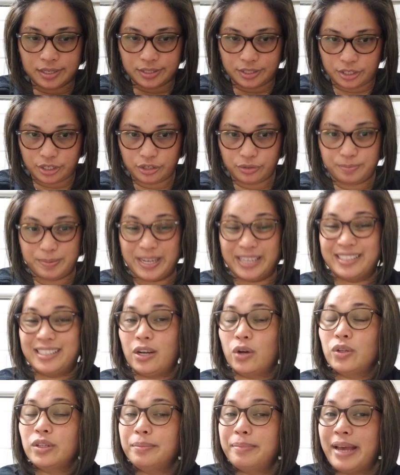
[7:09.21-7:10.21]
too. But the
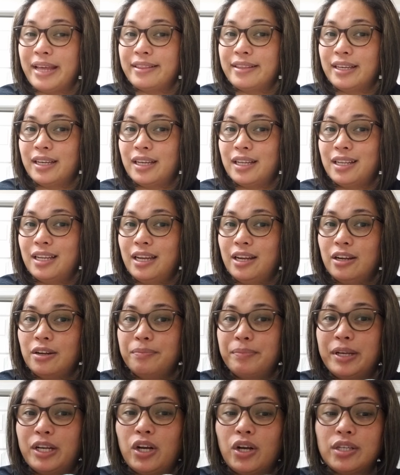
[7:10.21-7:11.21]
only bad thing in here,
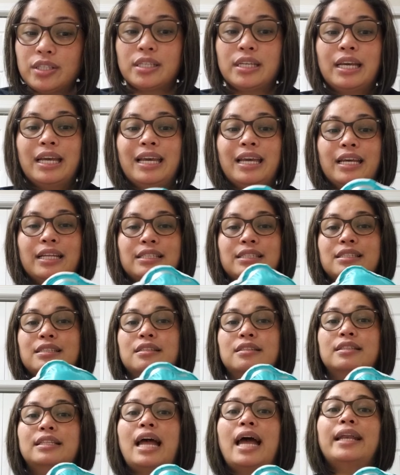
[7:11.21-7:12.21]
because it's
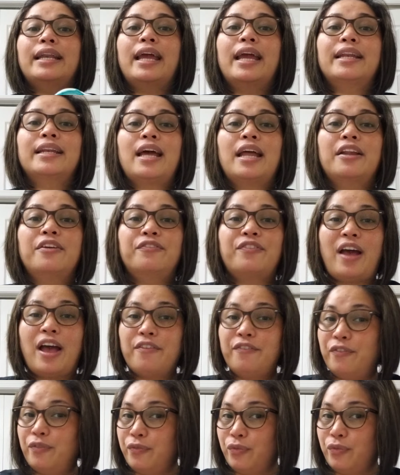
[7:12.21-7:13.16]
not N95.